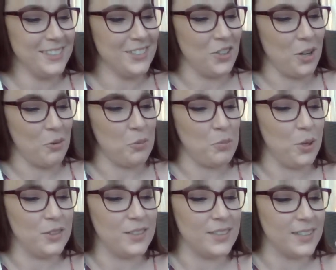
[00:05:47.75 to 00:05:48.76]
So now we'll put
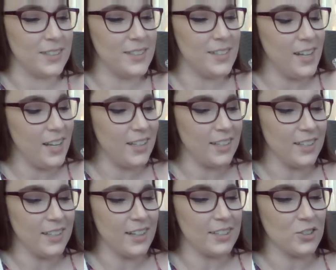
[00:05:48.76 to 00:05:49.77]
16 in
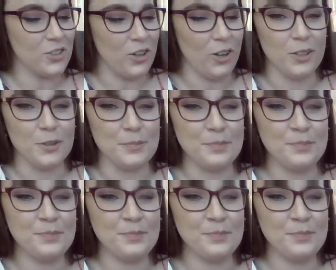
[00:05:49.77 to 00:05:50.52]
the next column.